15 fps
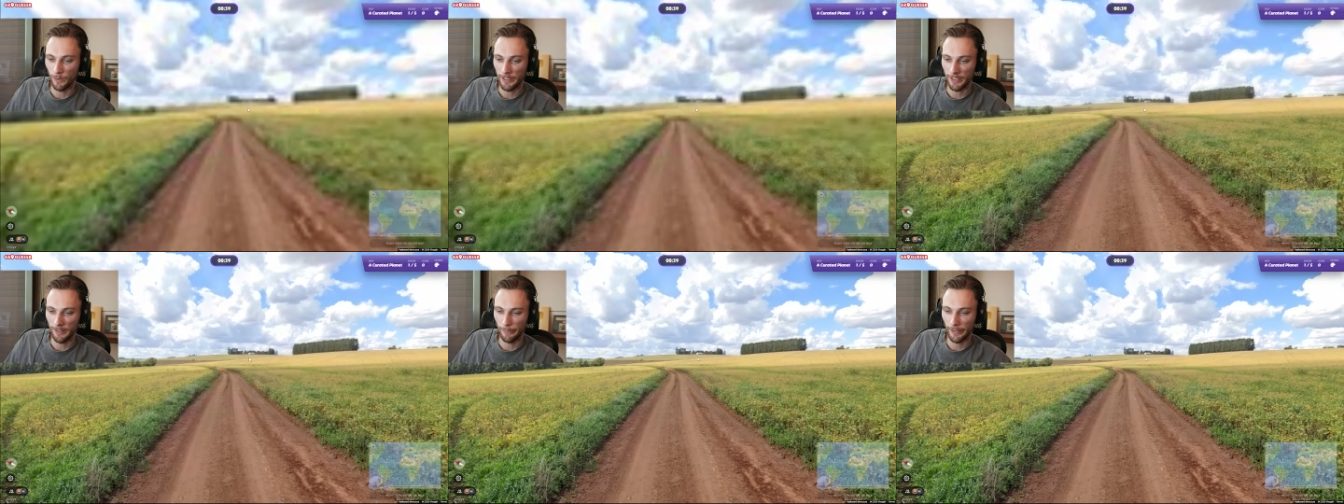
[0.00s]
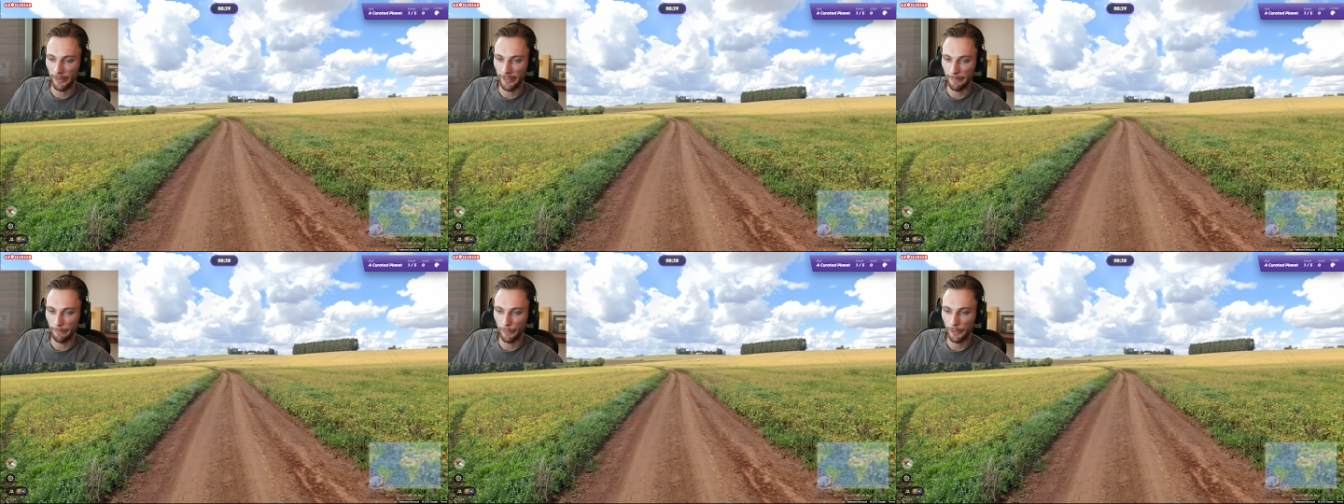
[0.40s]
up with
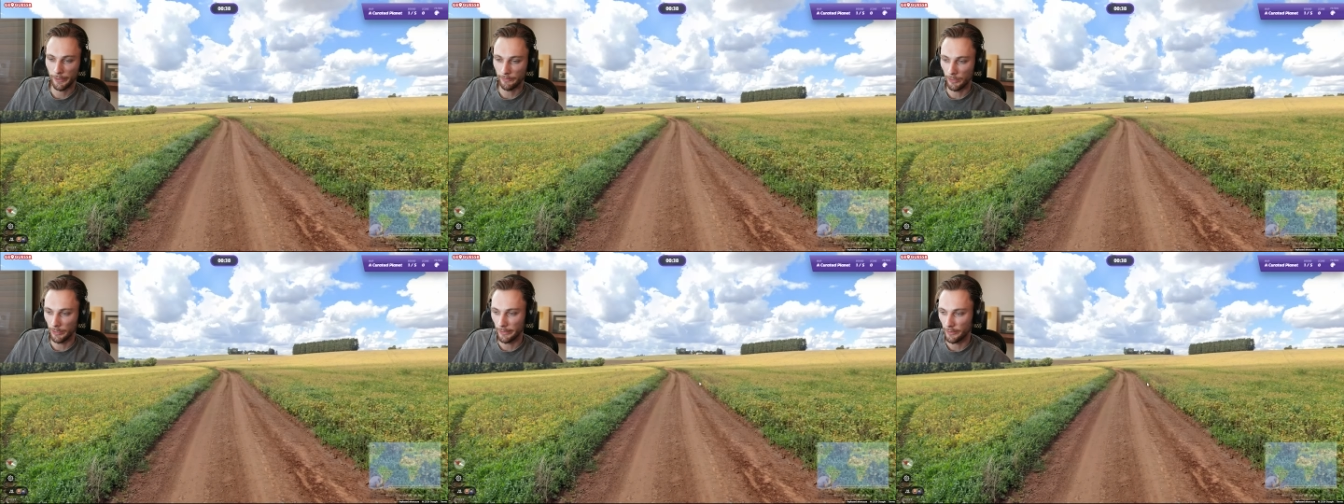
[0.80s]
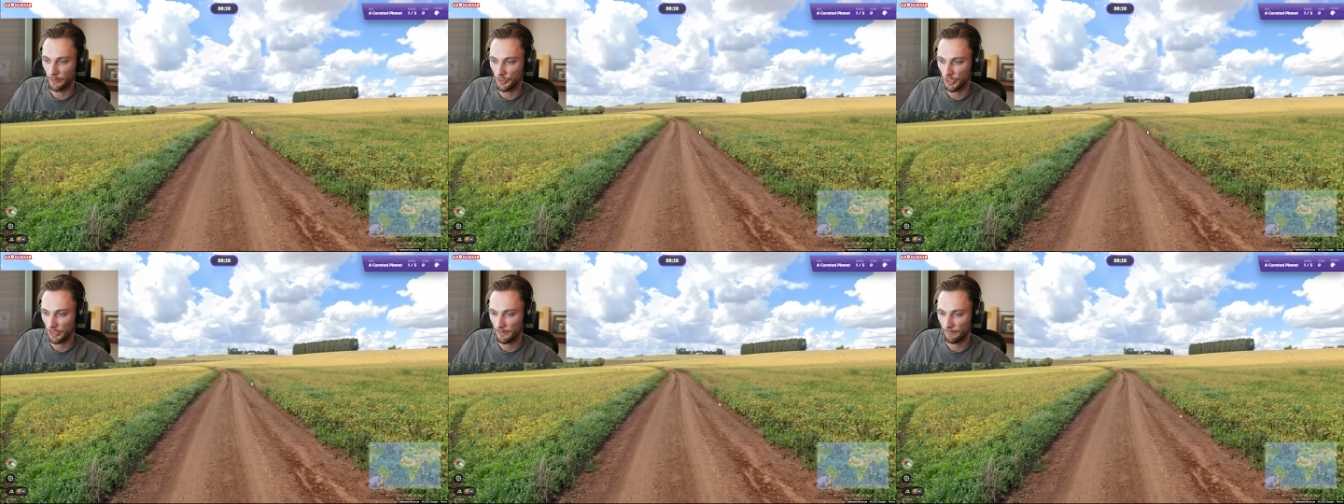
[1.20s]
the
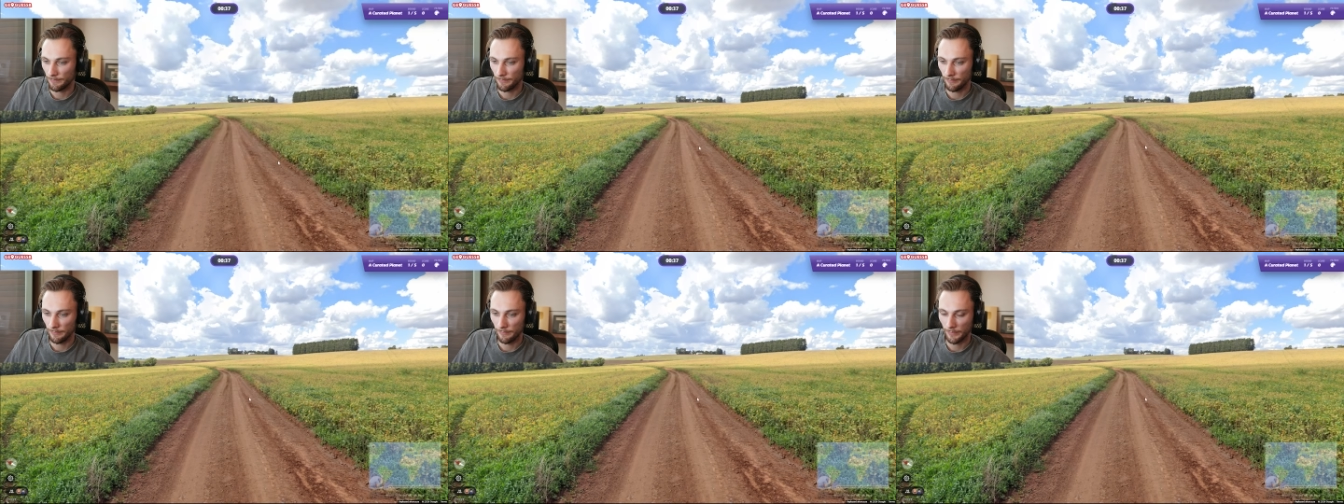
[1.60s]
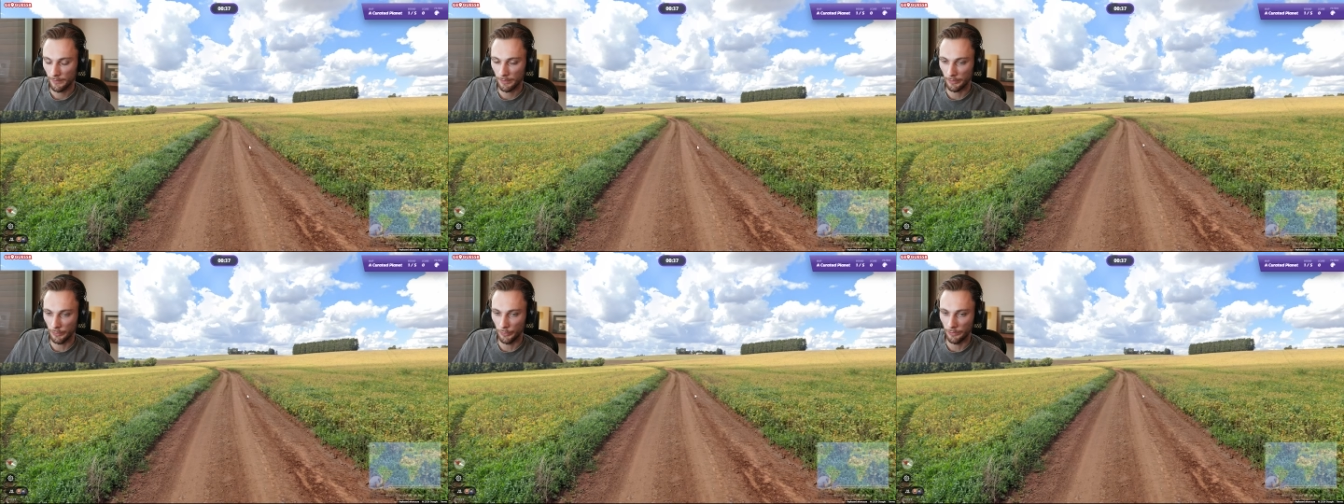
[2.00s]
privilege
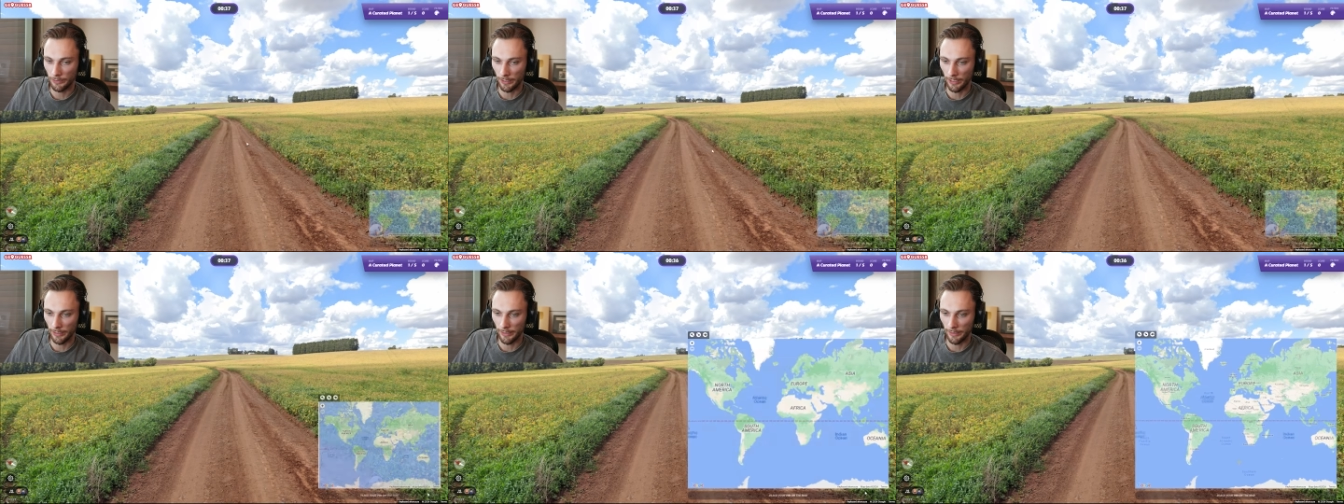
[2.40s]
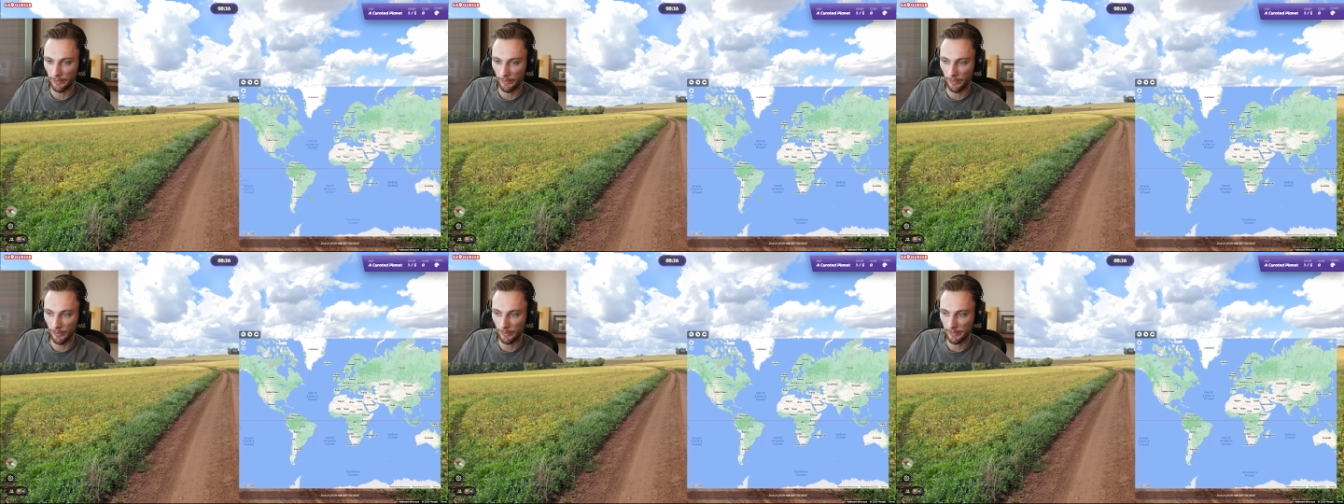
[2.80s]
to use your noggin.
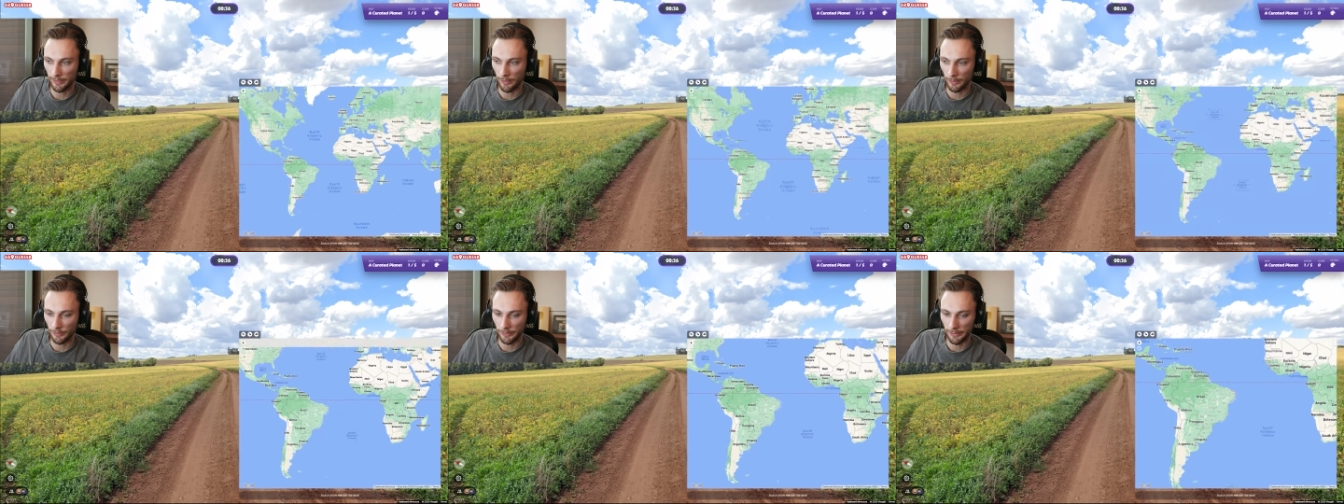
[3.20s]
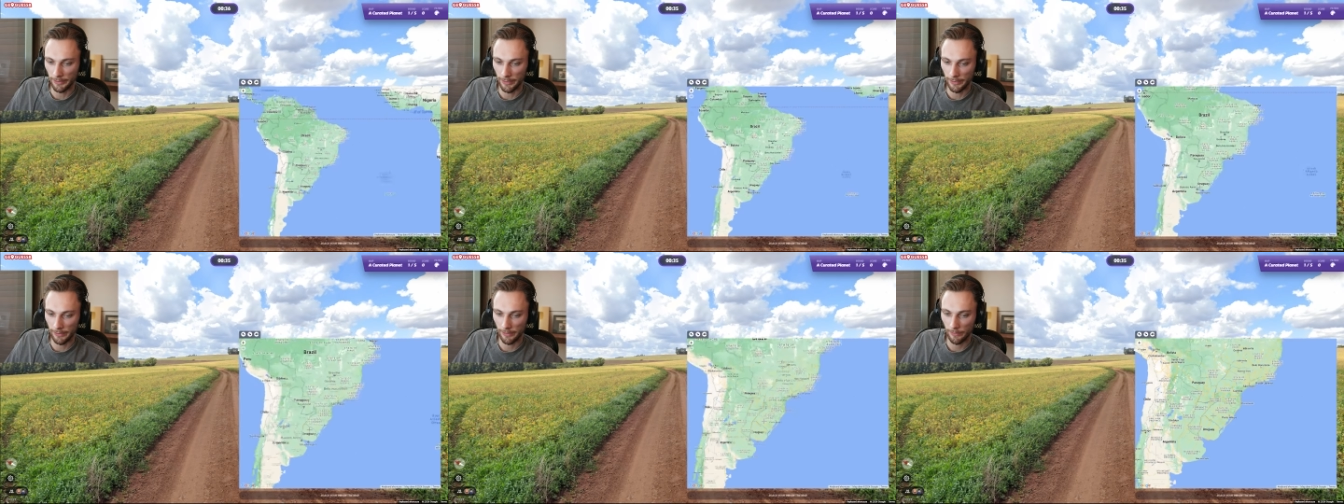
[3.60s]
It looks like
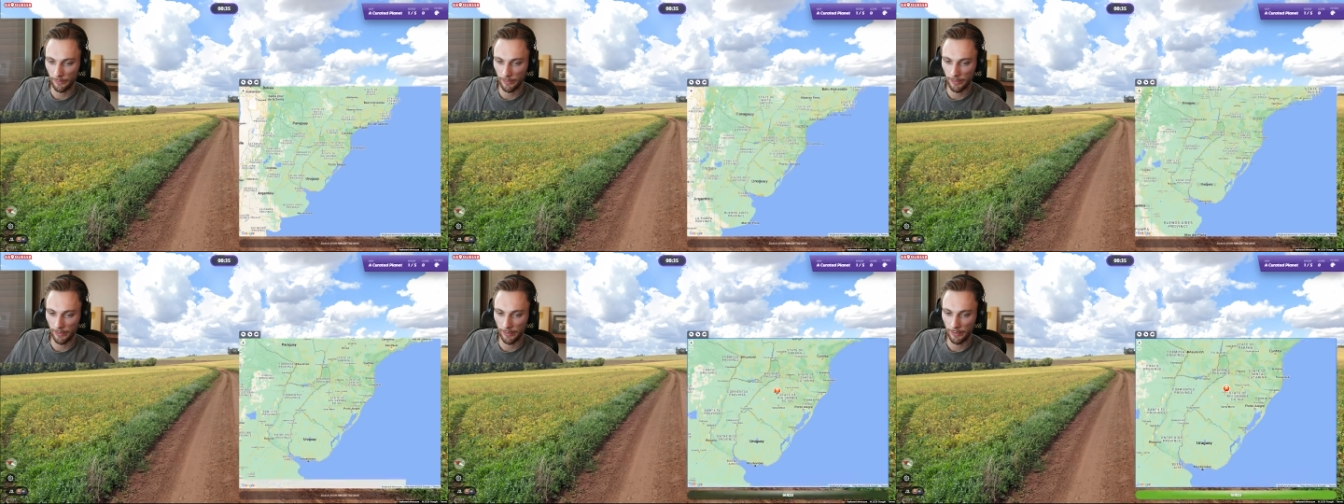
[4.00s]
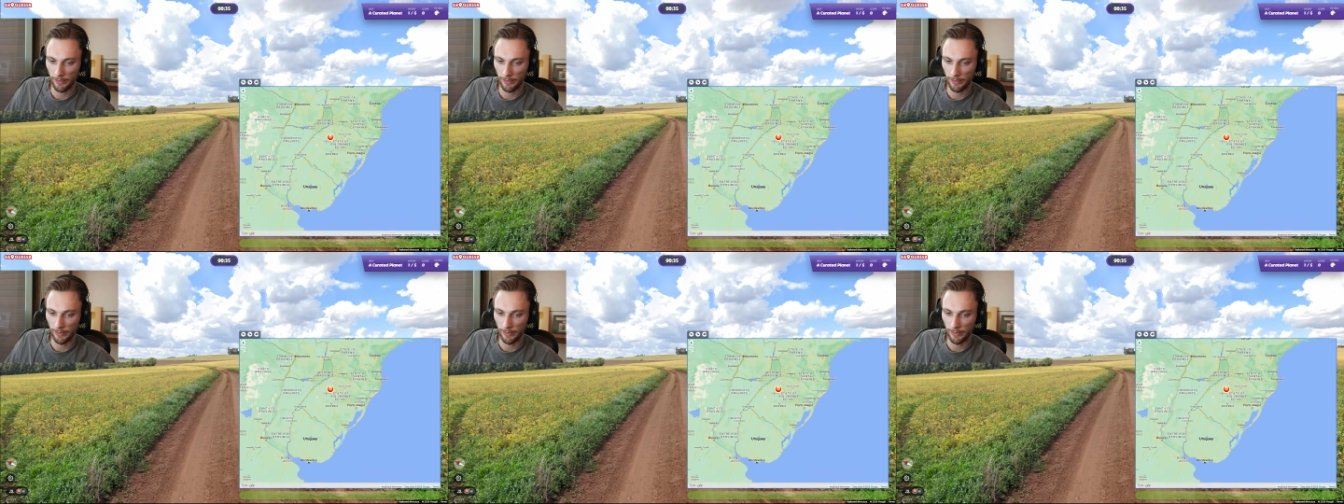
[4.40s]
RGDS, like,